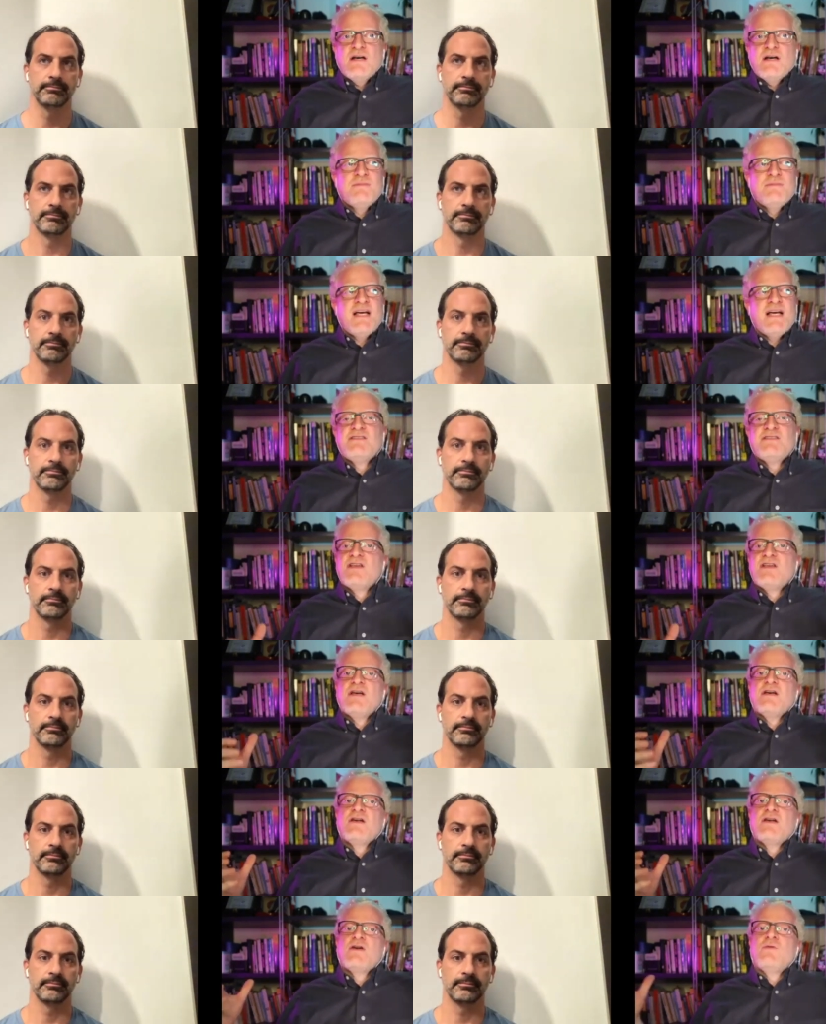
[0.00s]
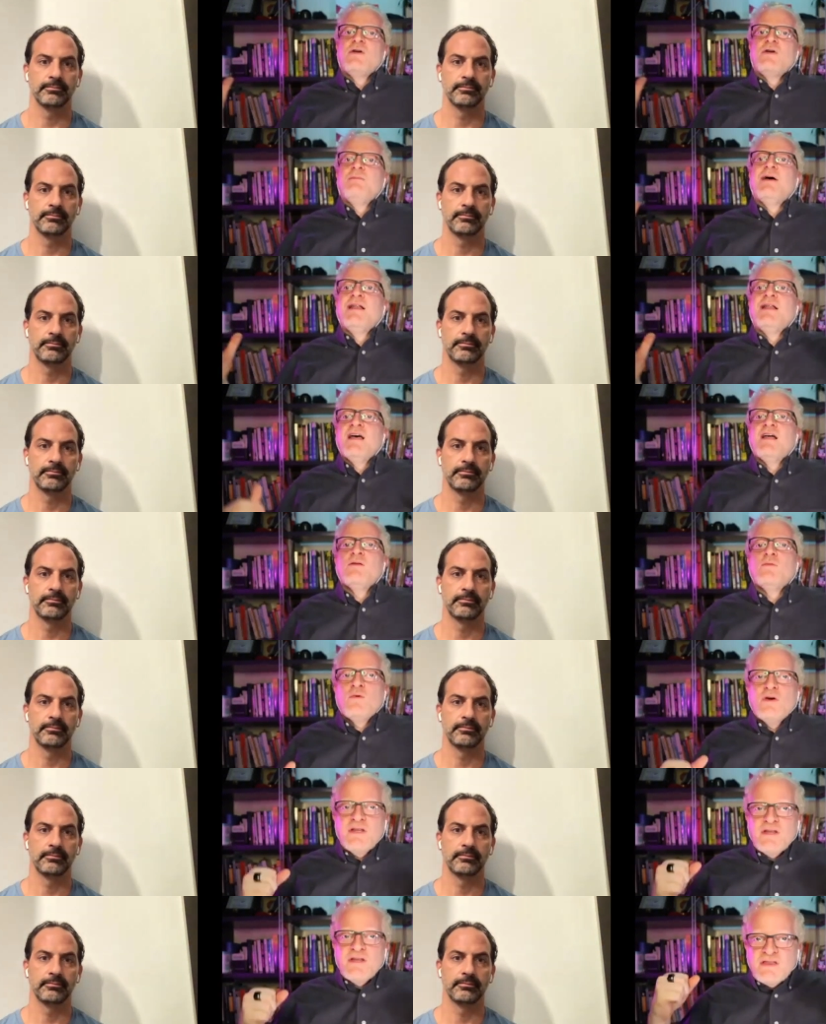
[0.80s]
Speaker 1: that's uh, Kareem Halal
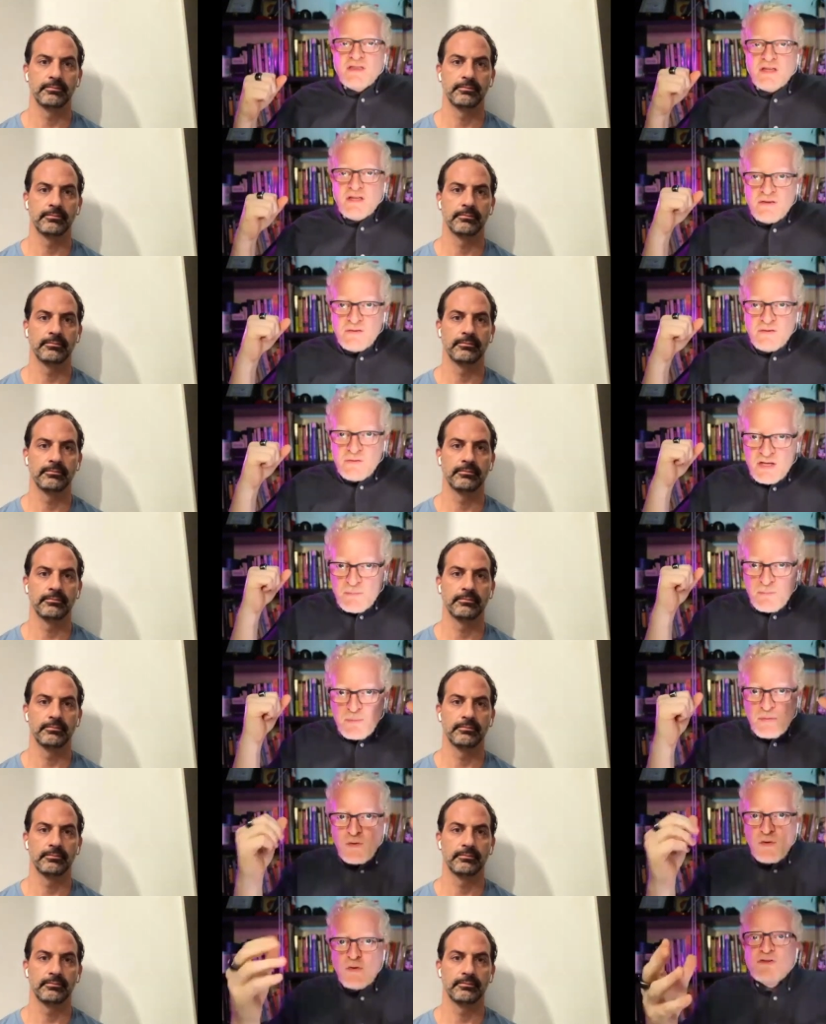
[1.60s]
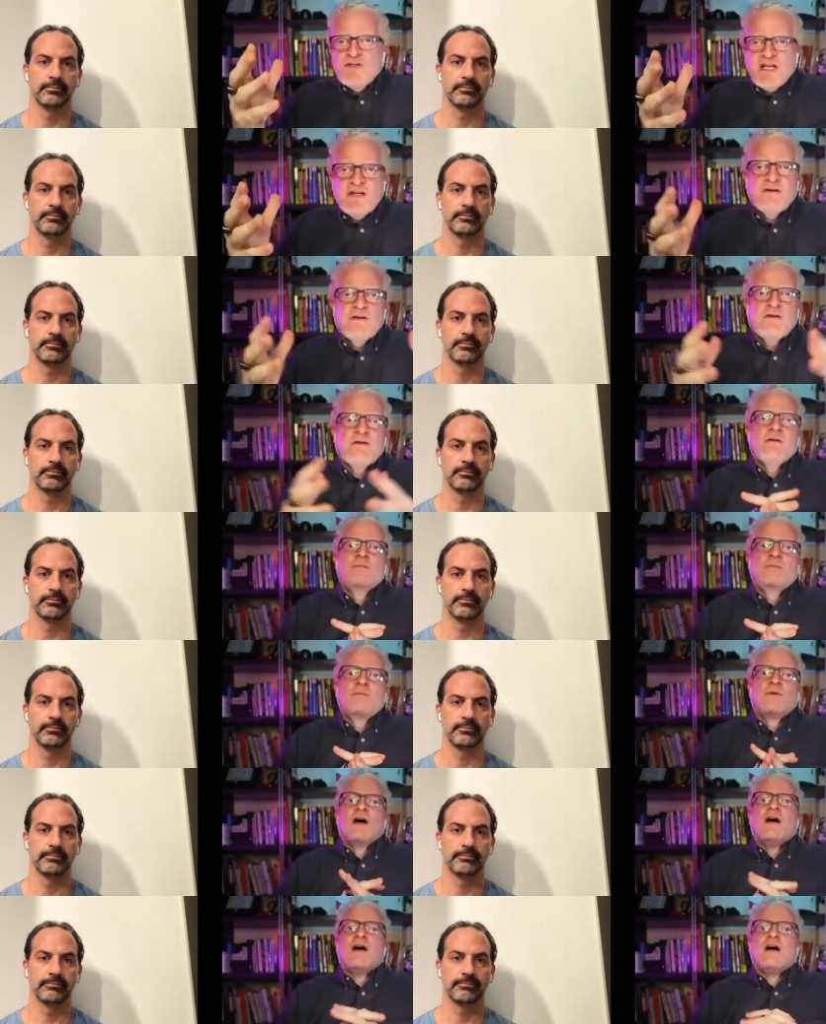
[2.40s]
with the ProTender.
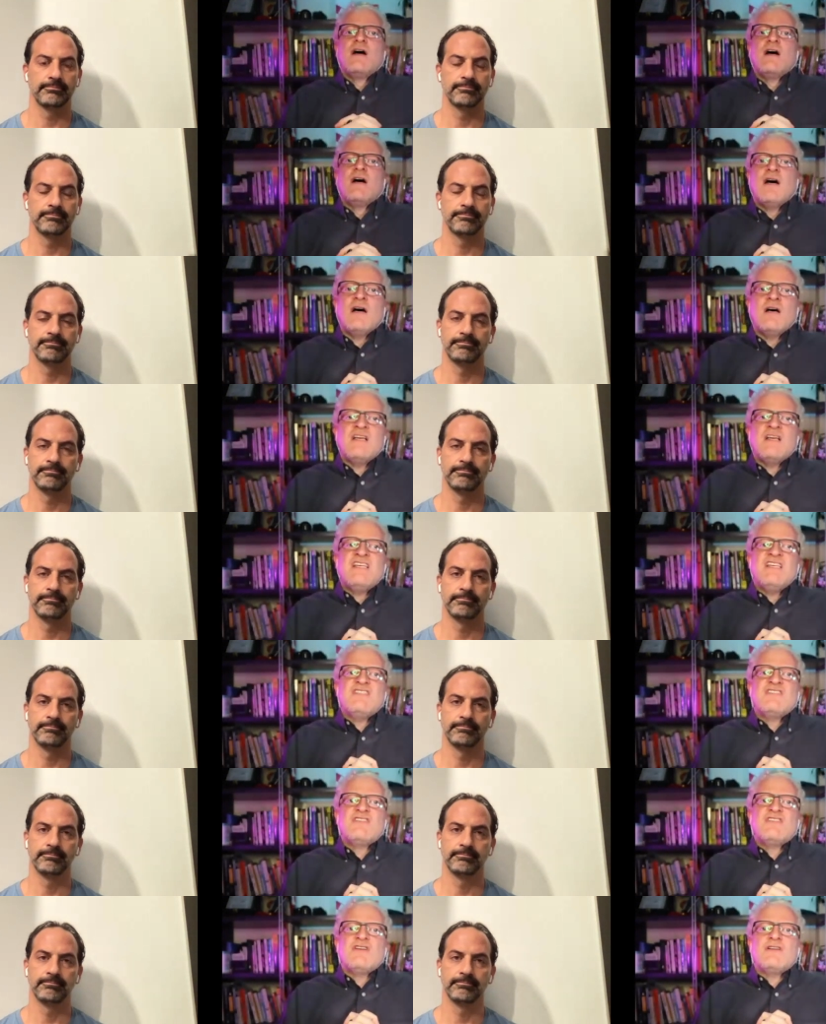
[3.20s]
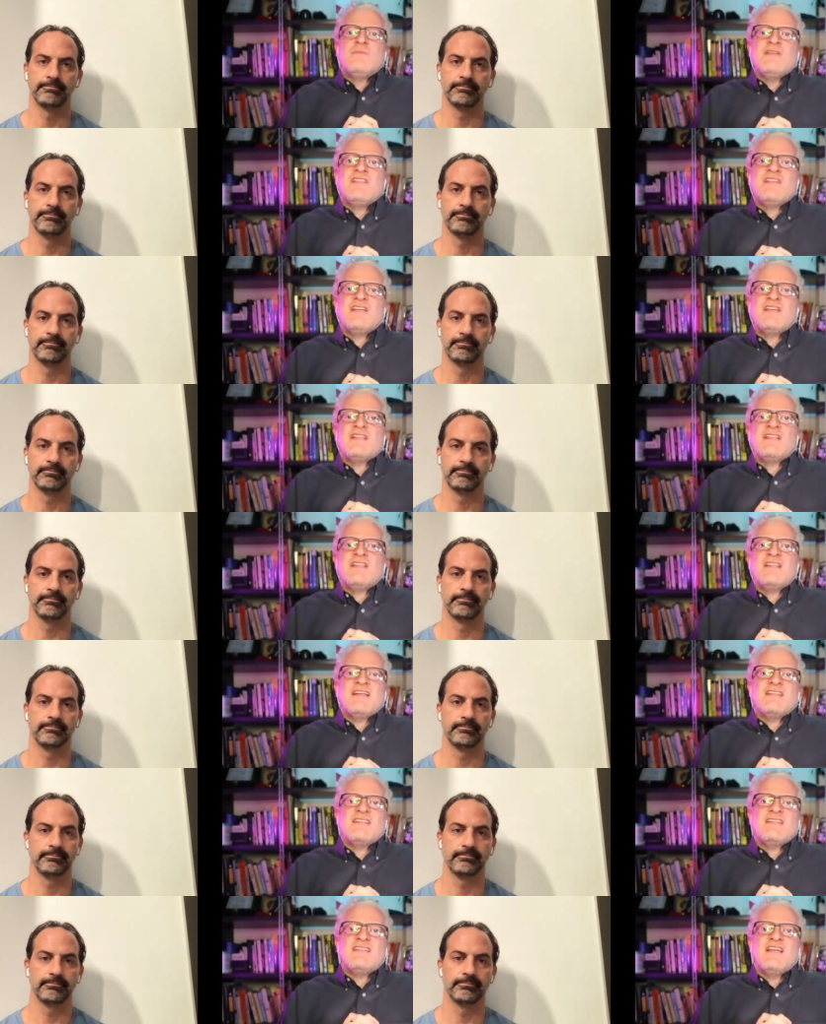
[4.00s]
Uh, he's going to be taking the
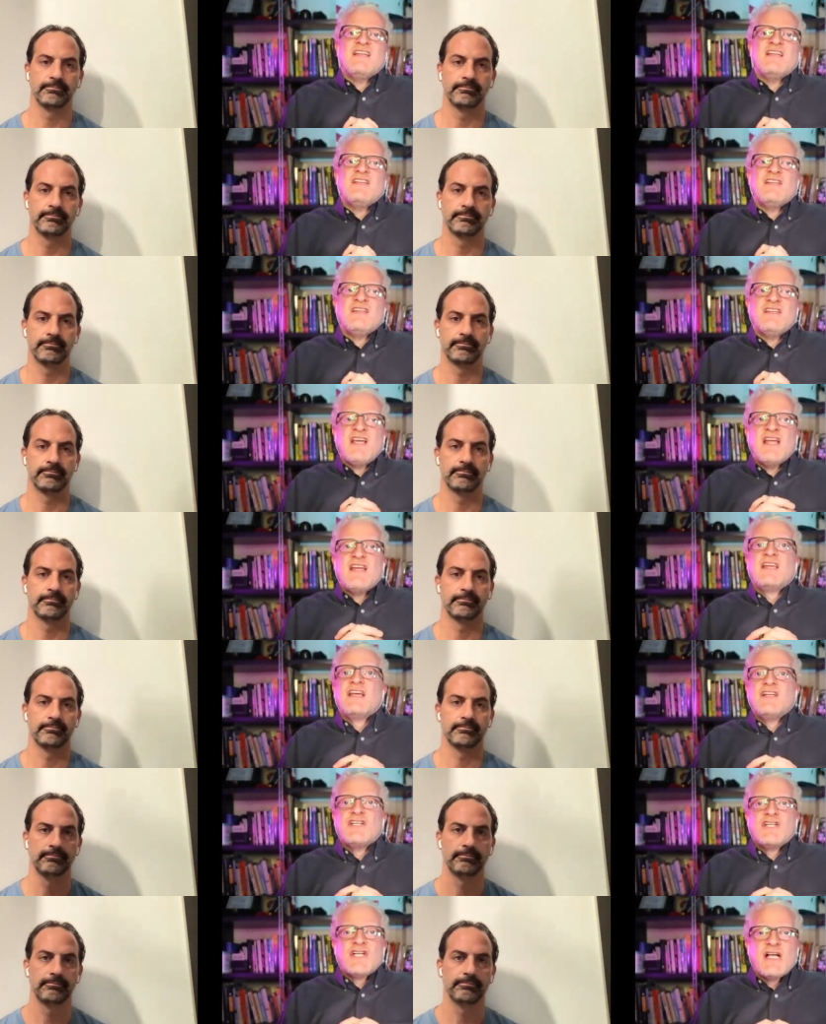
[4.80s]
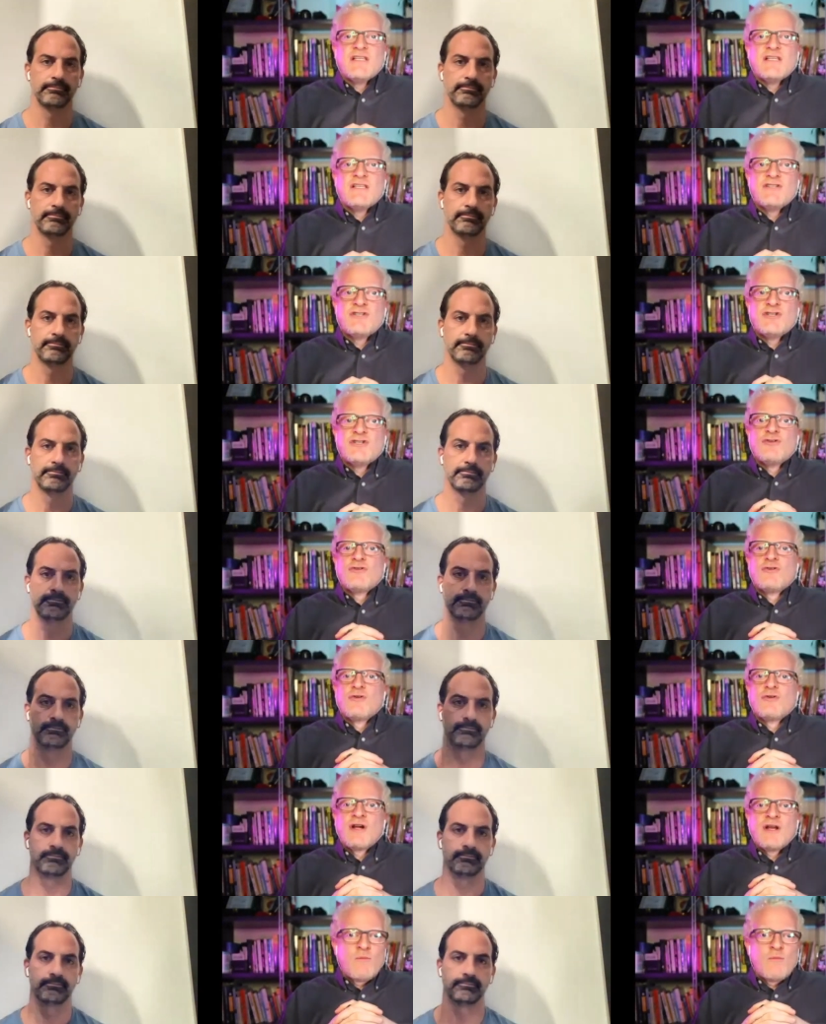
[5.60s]
next day 10 day challenge to
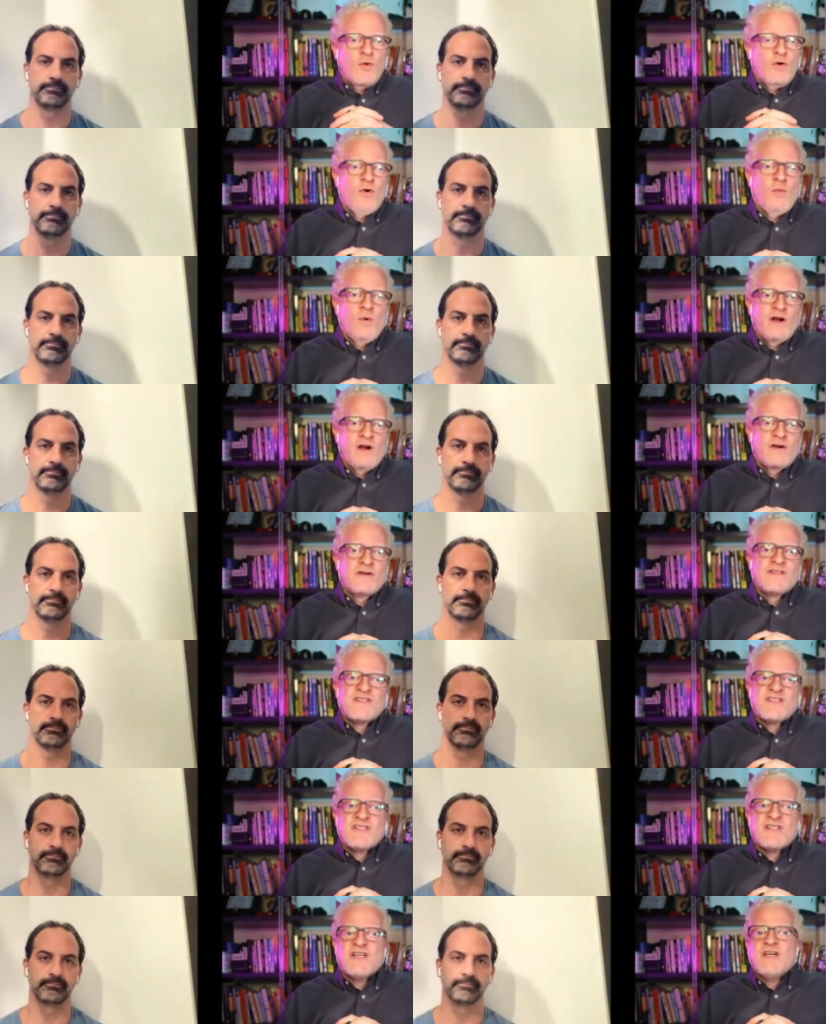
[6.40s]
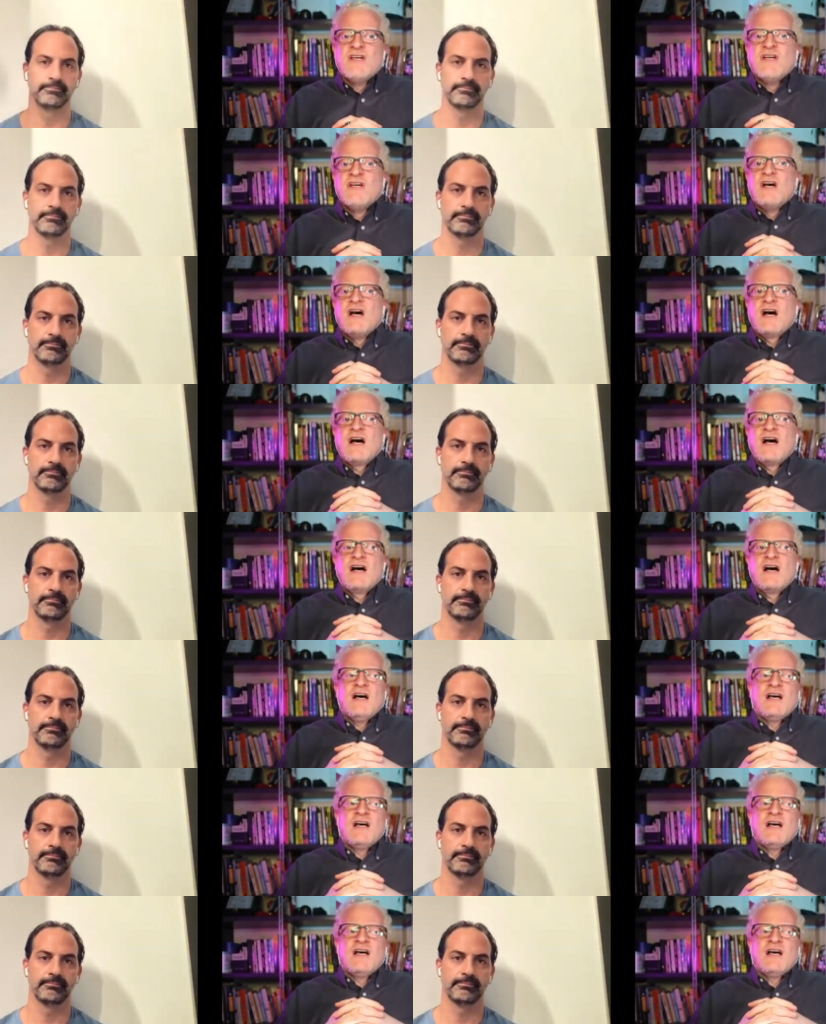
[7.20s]
create more awareness. Uh,